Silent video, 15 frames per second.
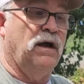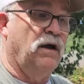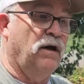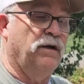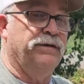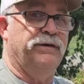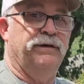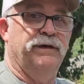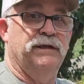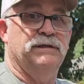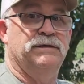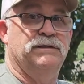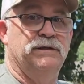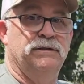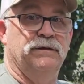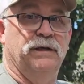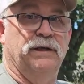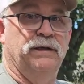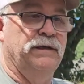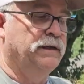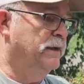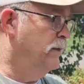all there is to it.
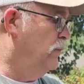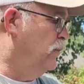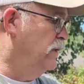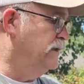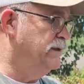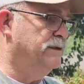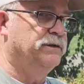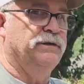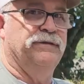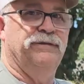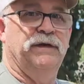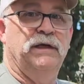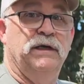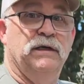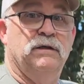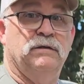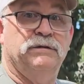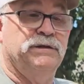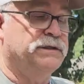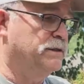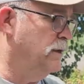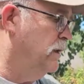Once your vehicle's
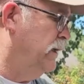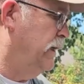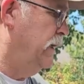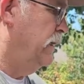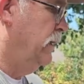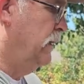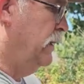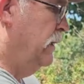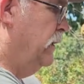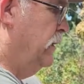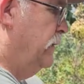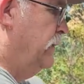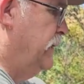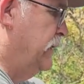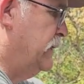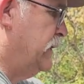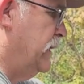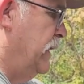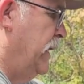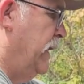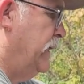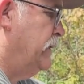started, you
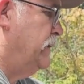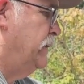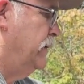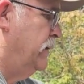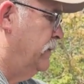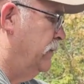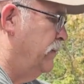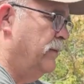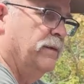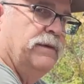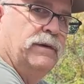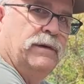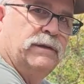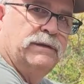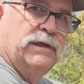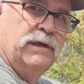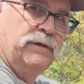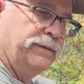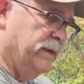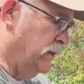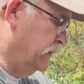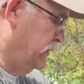disconnect your
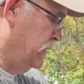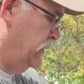terminals,